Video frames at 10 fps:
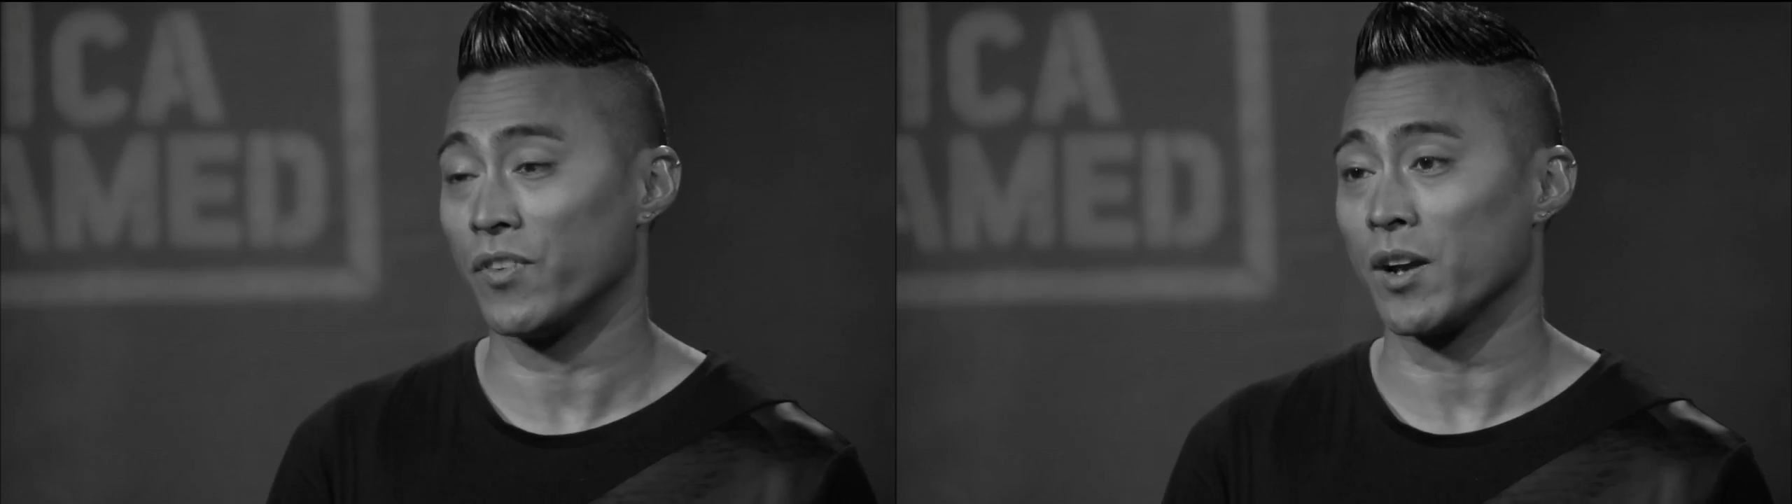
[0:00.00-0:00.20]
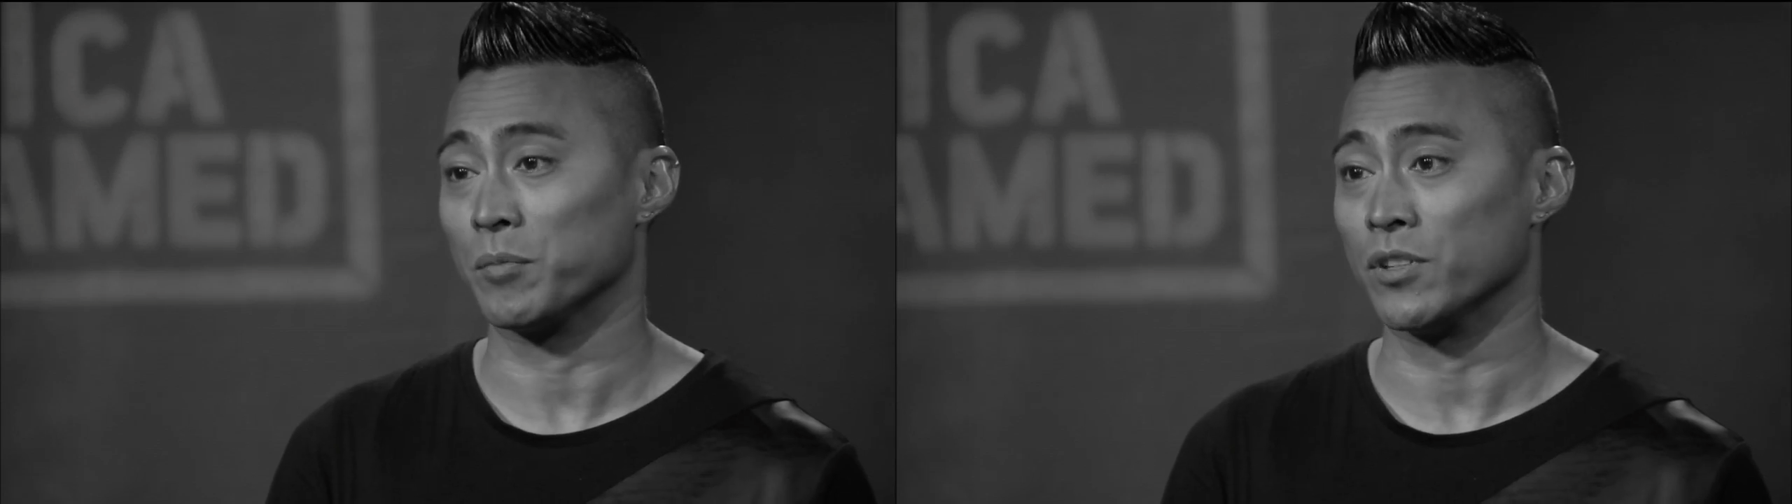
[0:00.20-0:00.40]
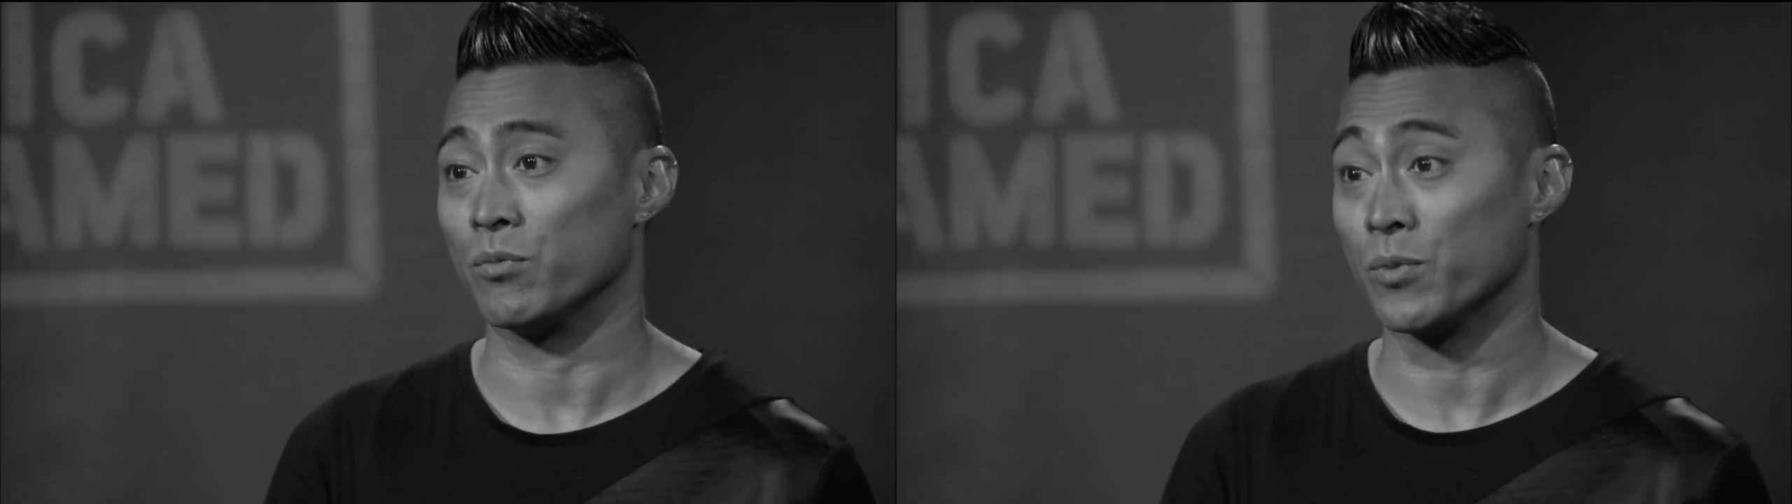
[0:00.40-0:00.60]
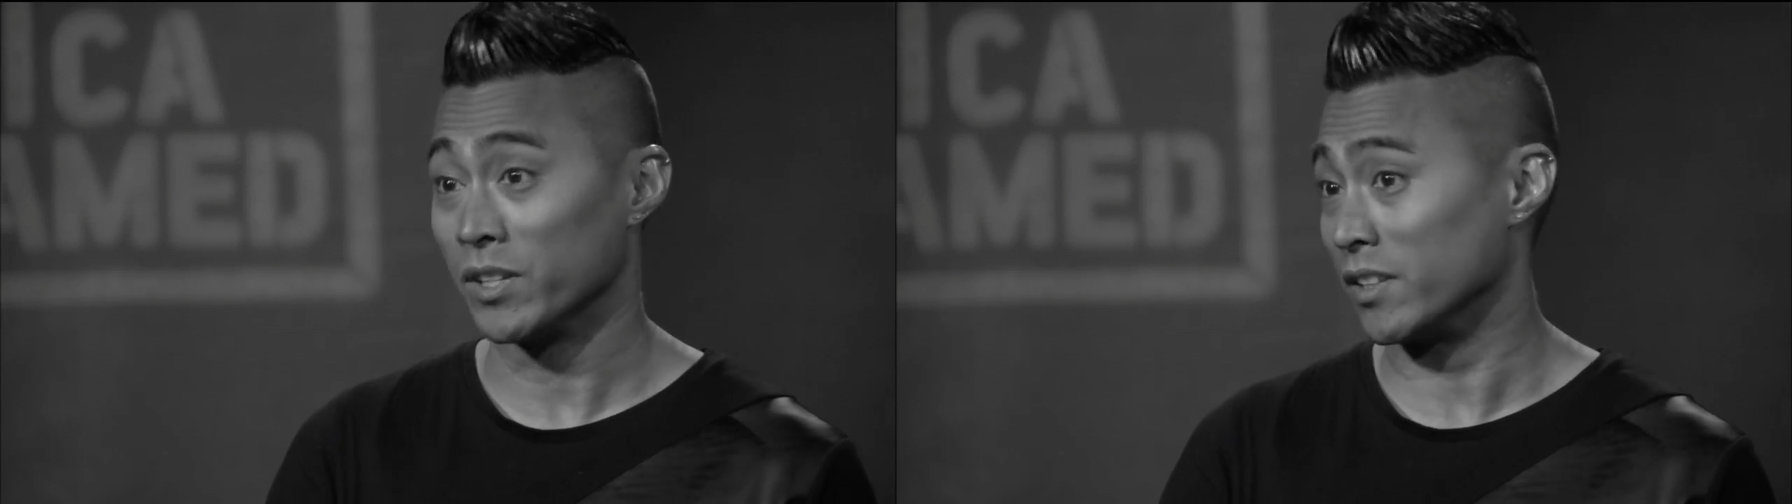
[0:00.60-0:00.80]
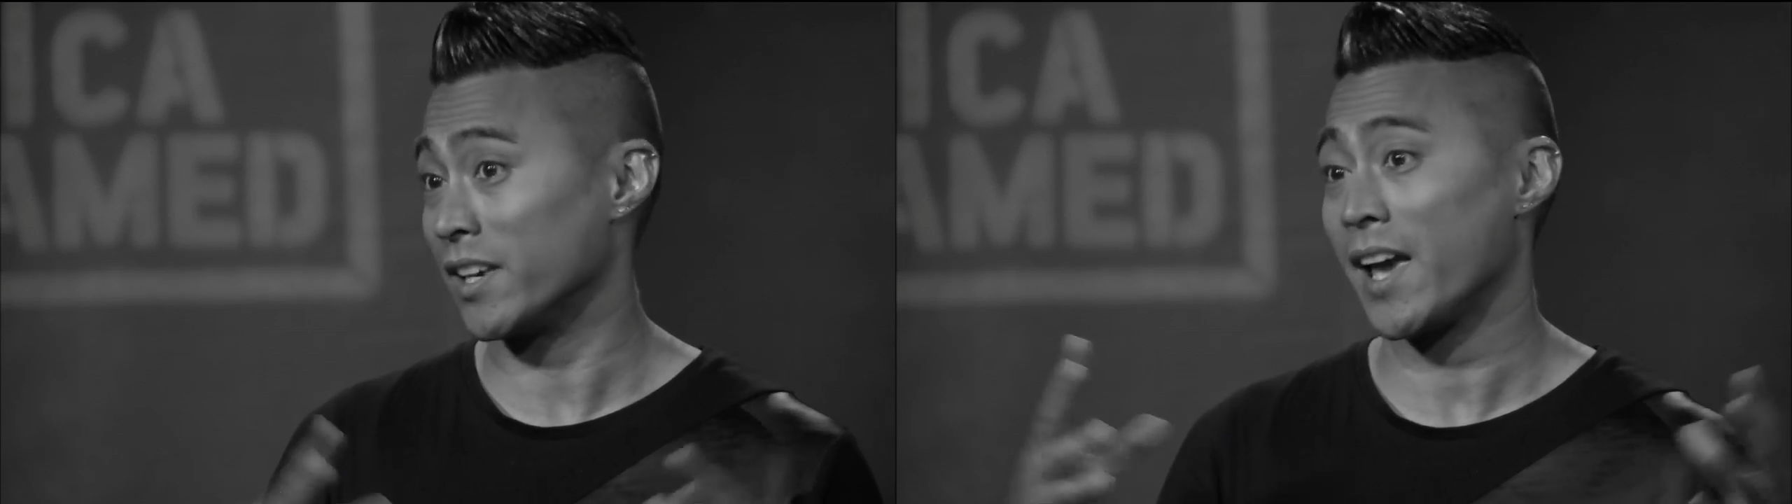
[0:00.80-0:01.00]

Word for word: of family really